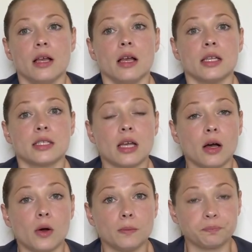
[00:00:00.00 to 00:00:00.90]

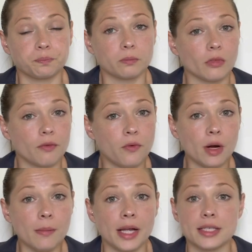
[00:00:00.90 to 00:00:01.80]
So
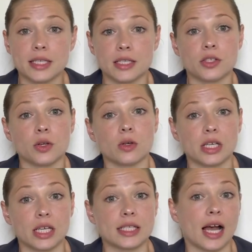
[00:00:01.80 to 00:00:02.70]
4 months is as
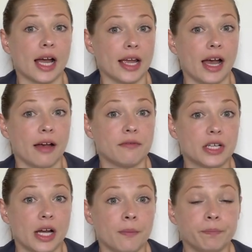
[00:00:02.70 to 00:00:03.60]
early as I have
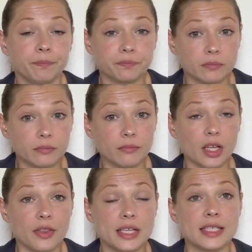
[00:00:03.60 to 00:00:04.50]
done
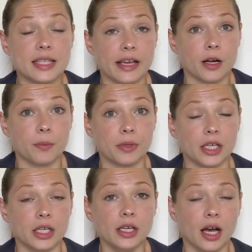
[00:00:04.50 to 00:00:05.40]
this
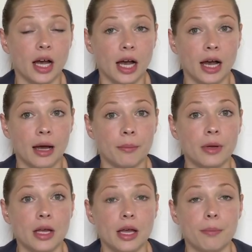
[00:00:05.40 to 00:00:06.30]
therapy.
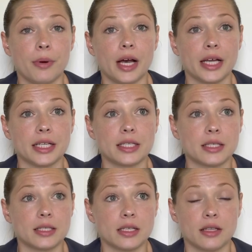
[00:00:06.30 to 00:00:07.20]

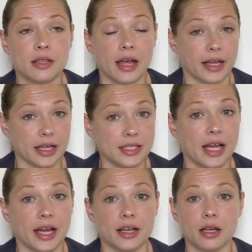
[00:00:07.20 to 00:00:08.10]
But like I
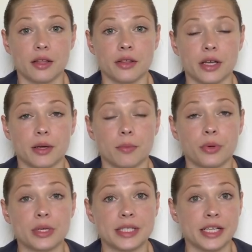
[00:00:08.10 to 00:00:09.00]
said, the
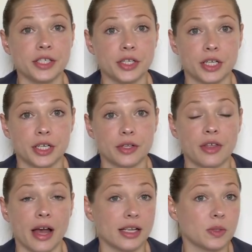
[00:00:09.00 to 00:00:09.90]
presenter,
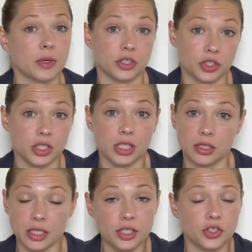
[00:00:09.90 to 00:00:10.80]
that's what she
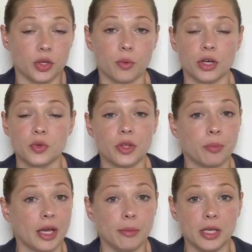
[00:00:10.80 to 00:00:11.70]
did. She worked with
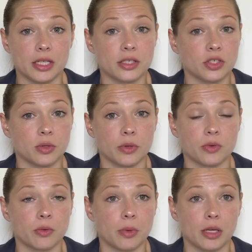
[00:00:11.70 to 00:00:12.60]
babies. She worked
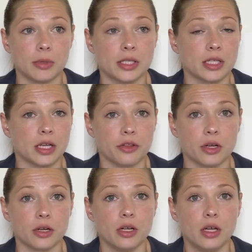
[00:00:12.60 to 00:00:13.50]
with babies and other